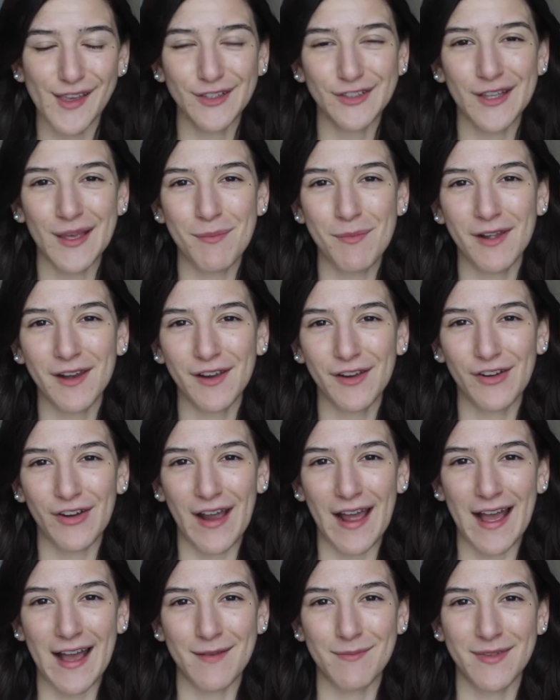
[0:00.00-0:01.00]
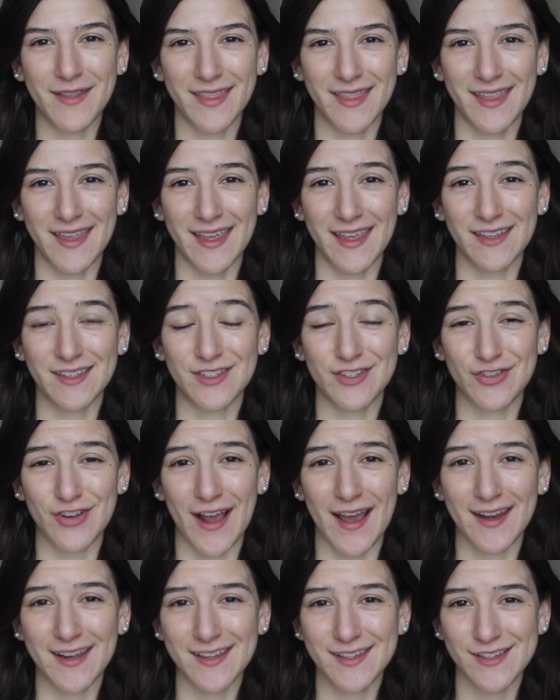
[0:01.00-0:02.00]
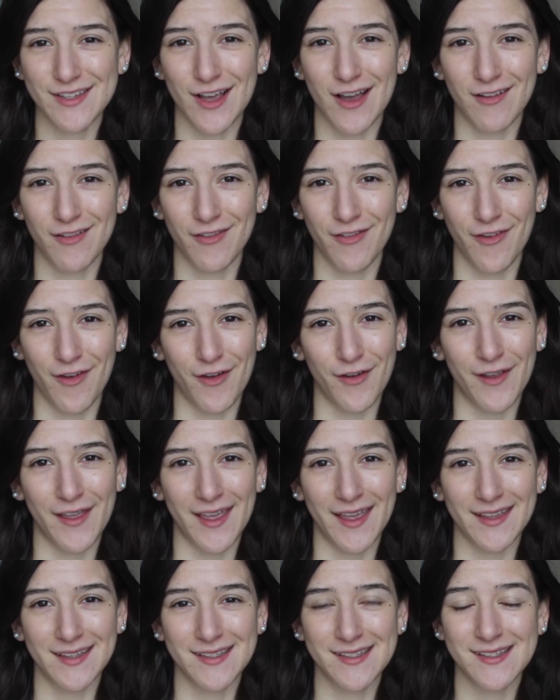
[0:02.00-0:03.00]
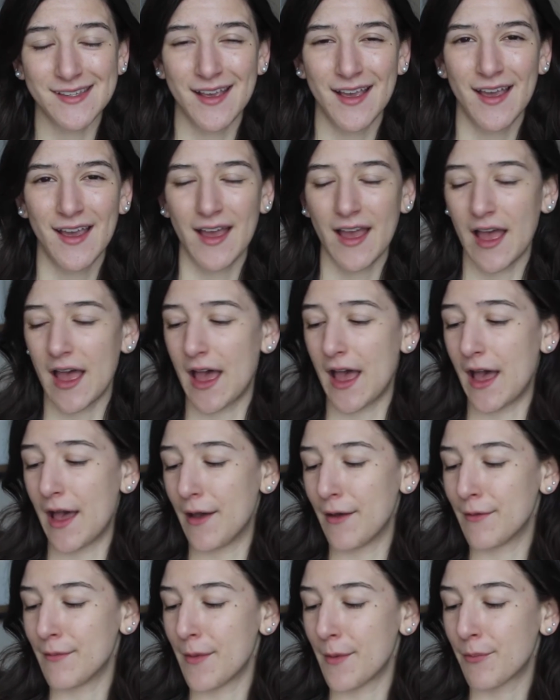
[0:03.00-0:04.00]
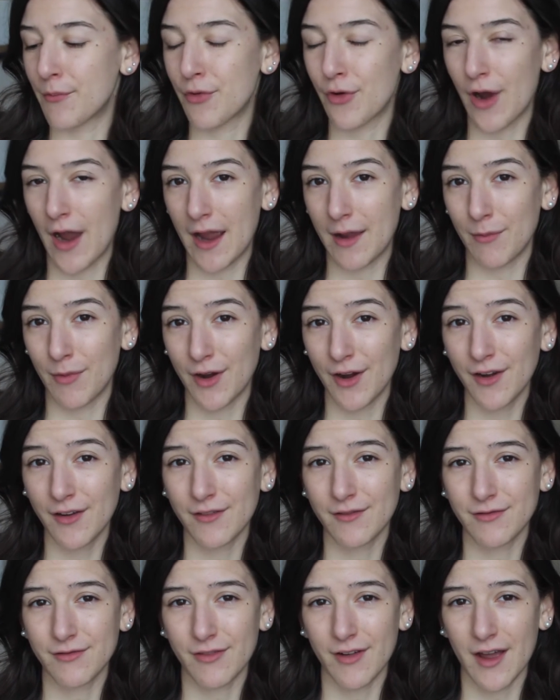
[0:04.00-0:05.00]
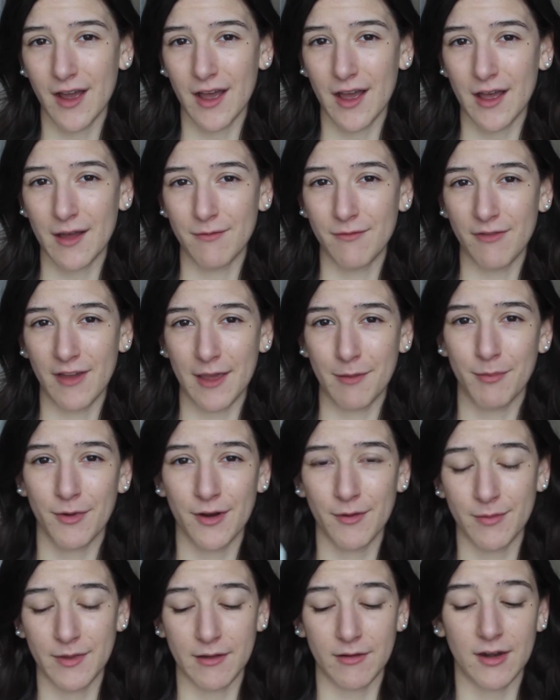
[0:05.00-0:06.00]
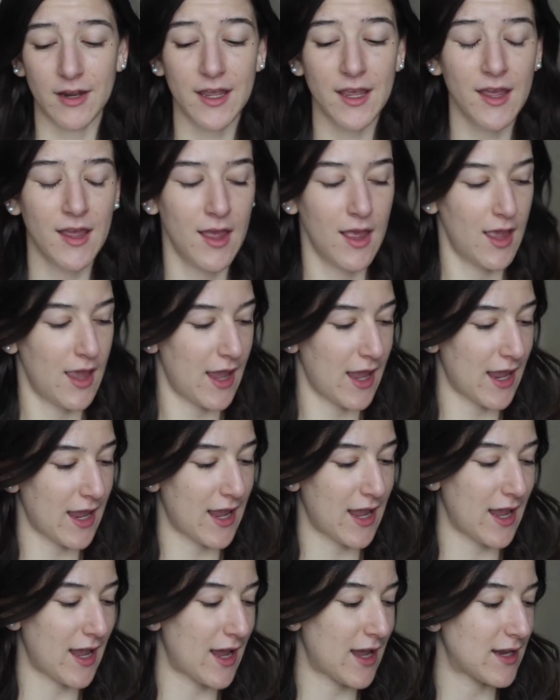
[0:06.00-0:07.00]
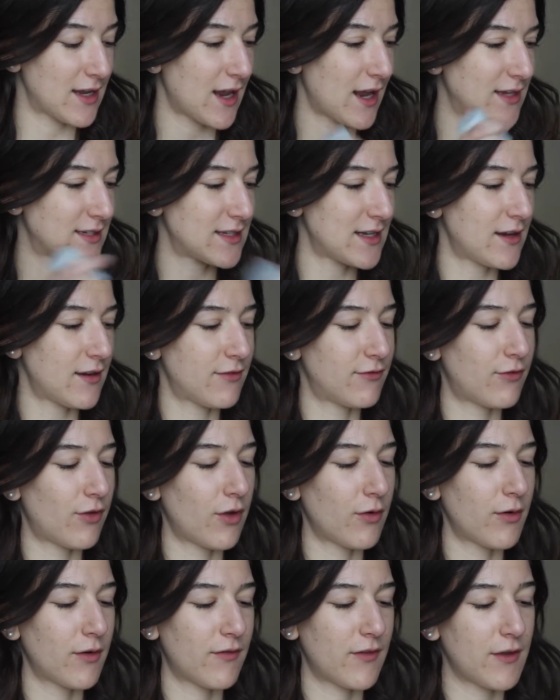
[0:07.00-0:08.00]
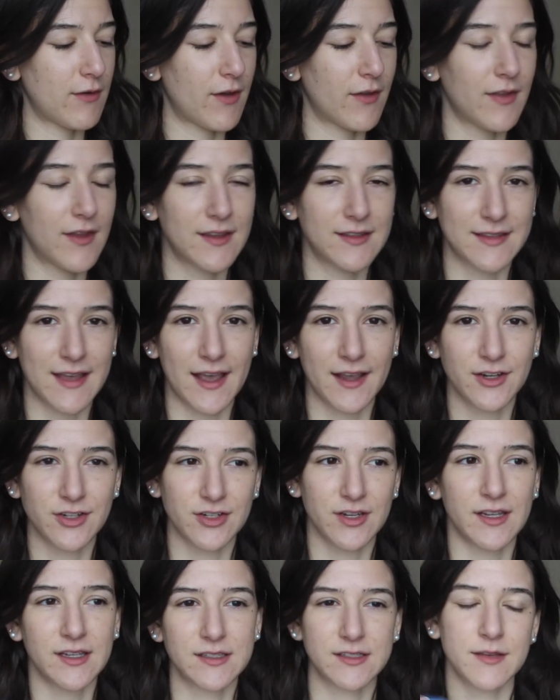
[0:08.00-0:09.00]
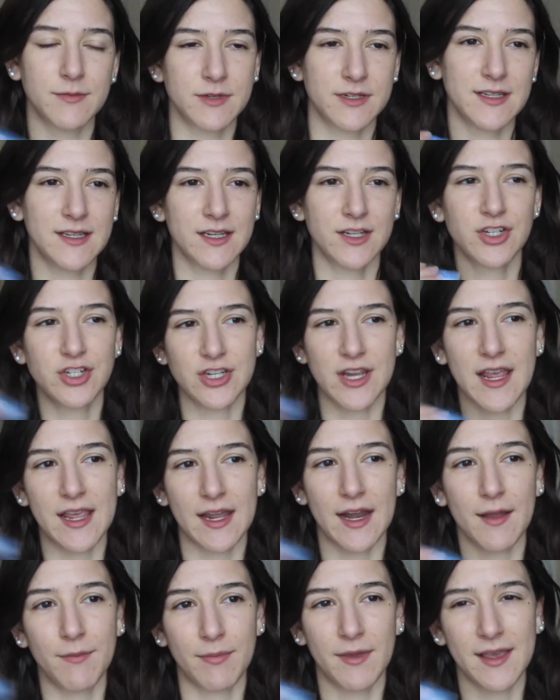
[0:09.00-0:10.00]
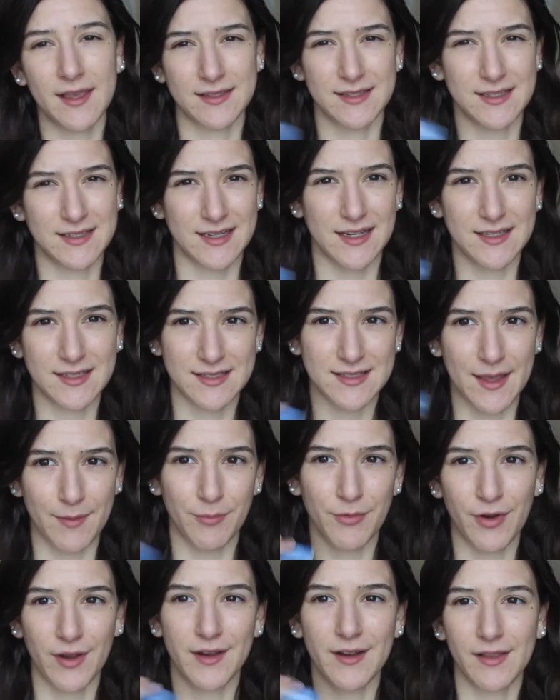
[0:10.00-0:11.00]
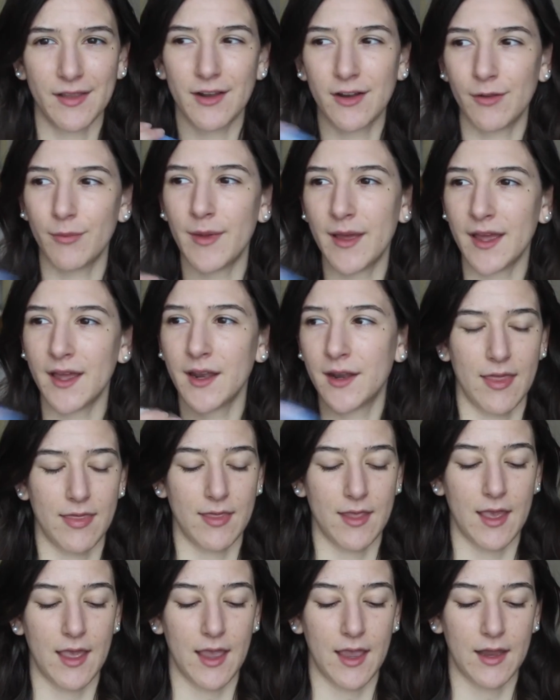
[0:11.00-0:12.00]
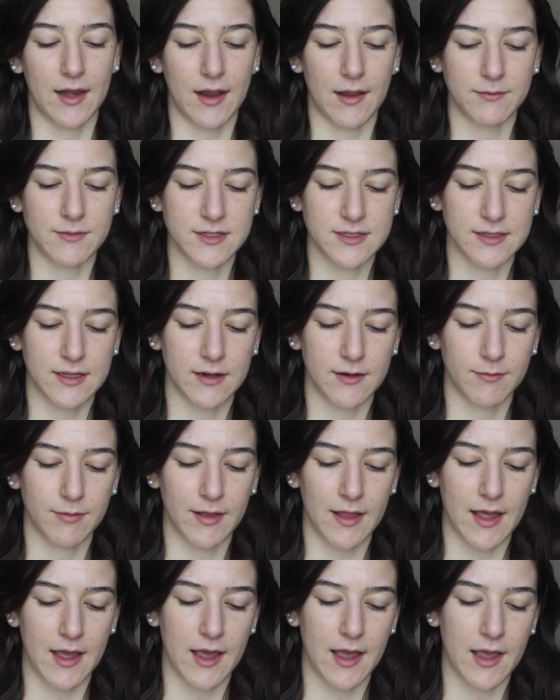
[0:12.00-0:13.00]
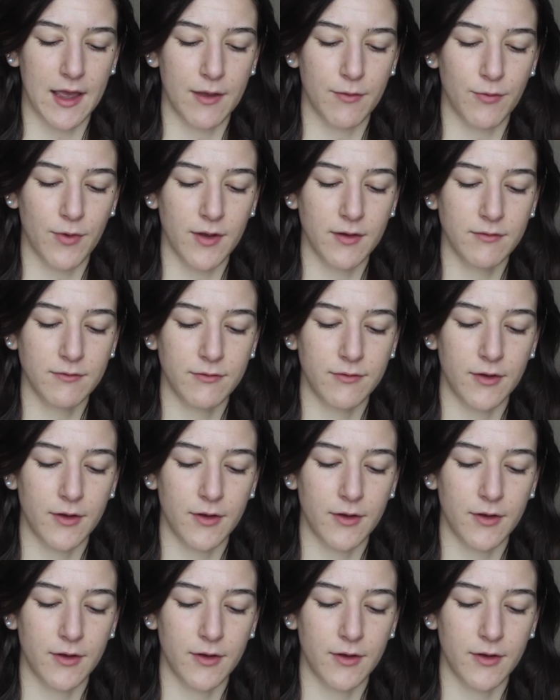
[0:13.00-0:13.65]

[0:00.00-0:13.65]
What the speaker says: So I'm going to grab the Stratus Soft Focus primer from Vapour Beauty, and I did a full review on this actually, so I'm just going to shake it up because it does separate a little bit, and then I'm just going to apply one